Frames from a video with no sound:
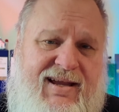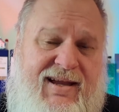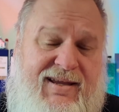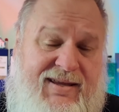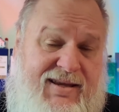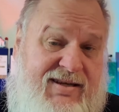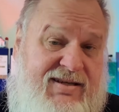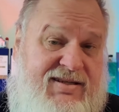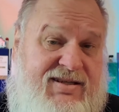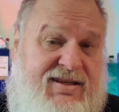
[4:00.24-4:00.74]

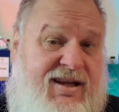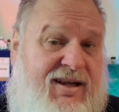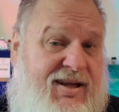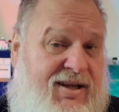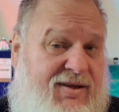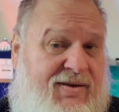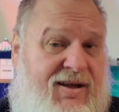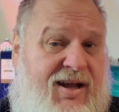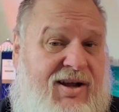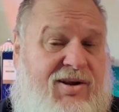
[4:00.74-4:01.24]
That is
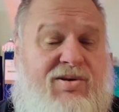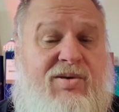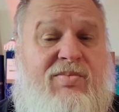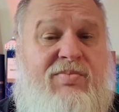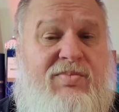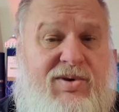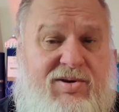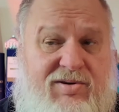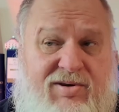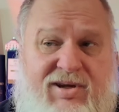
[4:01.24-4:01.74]
a
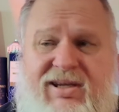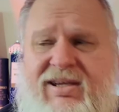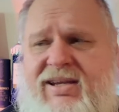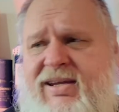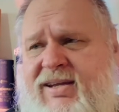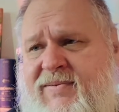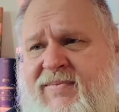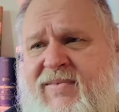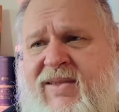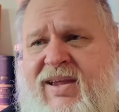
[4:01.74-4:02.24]

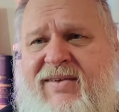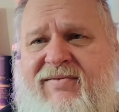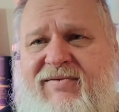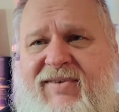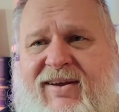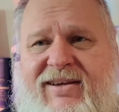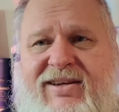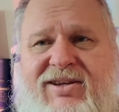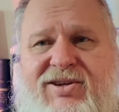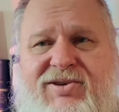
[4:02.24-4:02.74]
community
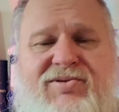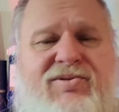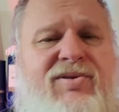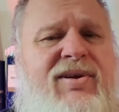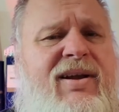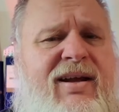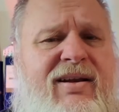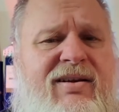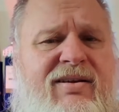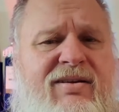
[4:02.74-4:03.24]
that you
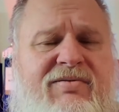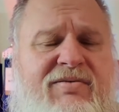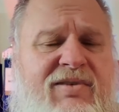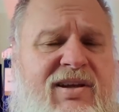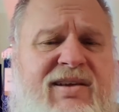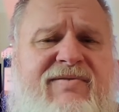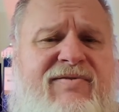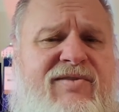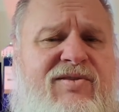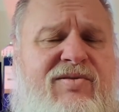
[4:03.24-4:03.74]
can,
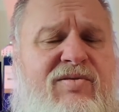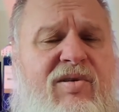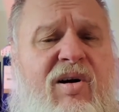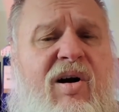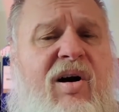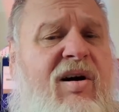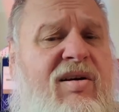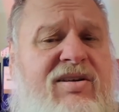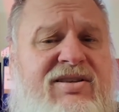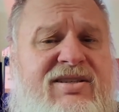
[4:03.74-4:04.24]
if you
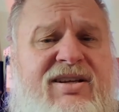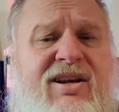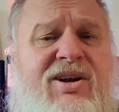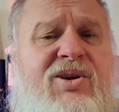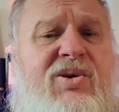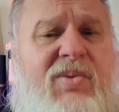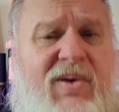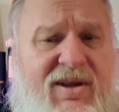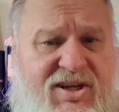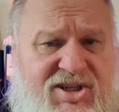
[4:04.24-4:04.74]
ask a
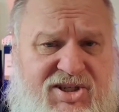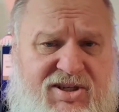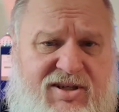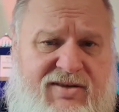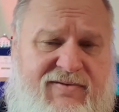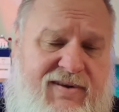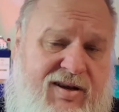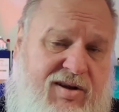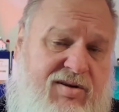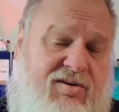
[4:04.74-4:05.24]

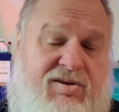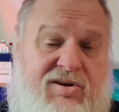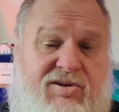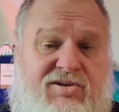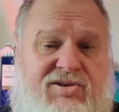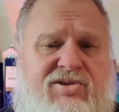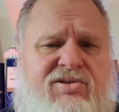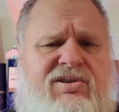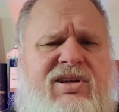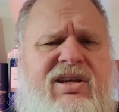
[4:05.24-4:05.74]
question, they are
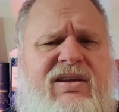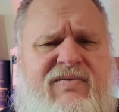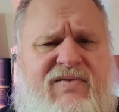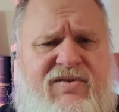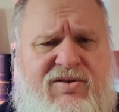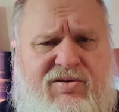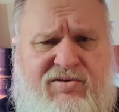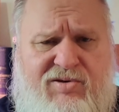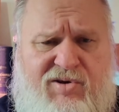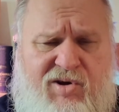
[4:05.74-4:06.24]
going to give
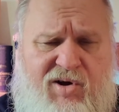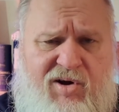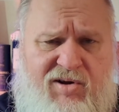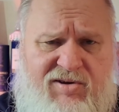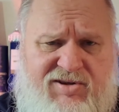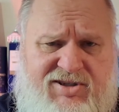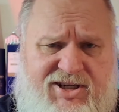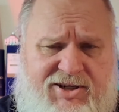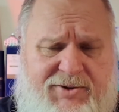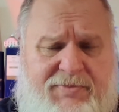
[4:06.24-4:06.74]
you an
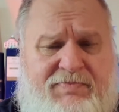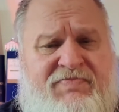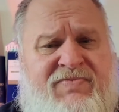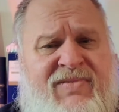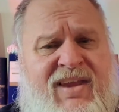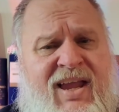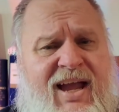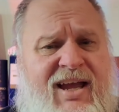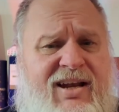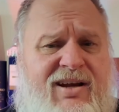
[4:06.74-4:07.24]
answer.
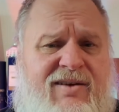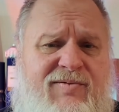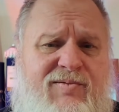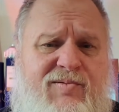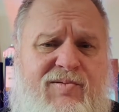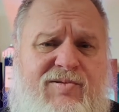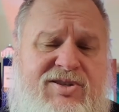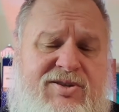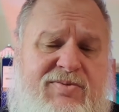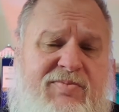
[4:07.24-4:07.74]
And of
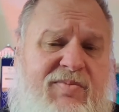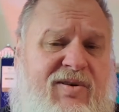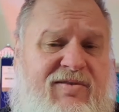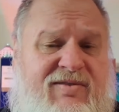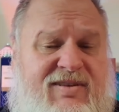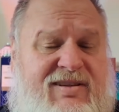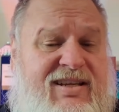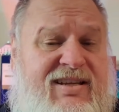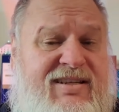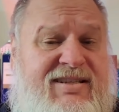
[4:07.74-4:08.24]
course,
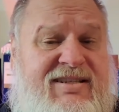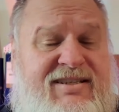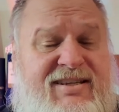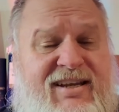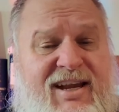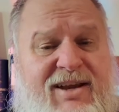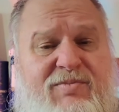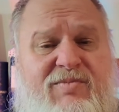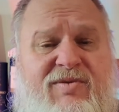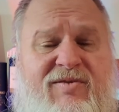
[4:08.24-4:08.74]
the
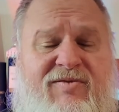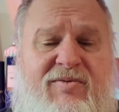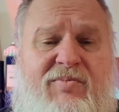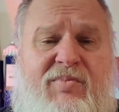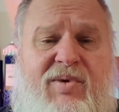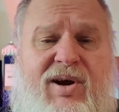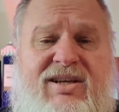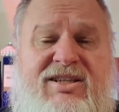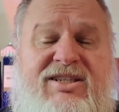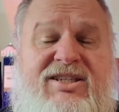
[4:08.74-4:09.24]
same with
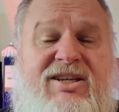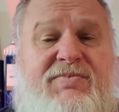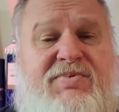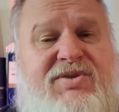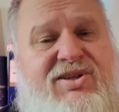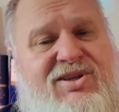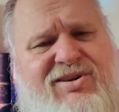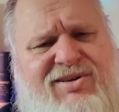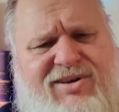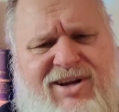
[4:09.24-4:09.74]
my
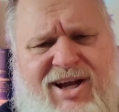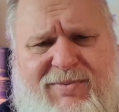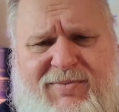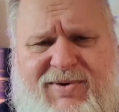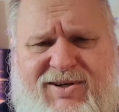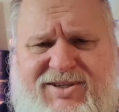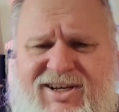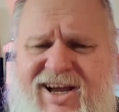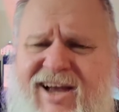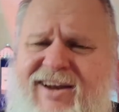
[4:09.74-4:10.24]

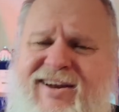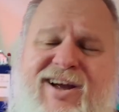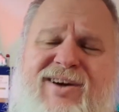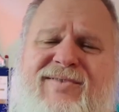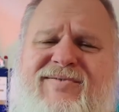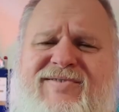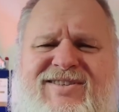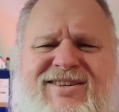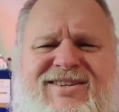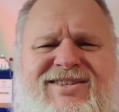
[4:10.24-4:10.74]
subscribers. I
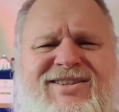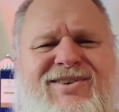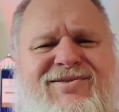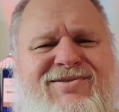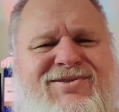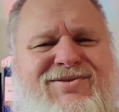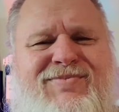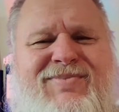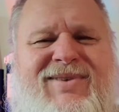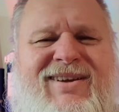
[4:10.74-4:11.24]
know this is
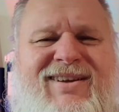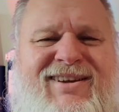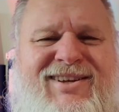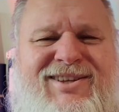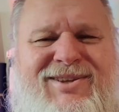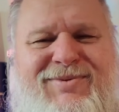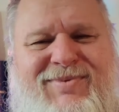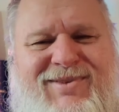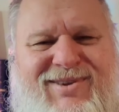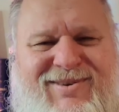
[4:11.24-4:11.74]
going to be a
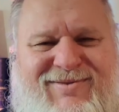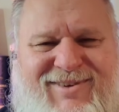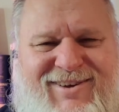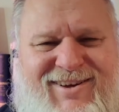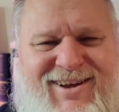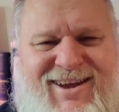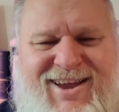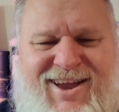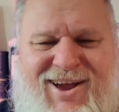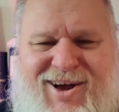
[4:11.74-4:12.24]
little bit
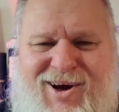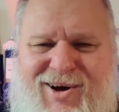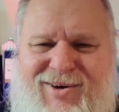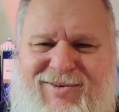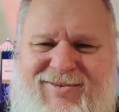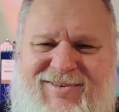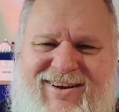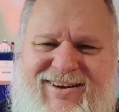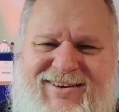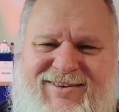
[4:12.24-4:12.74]

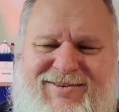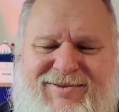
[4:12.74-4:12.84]
of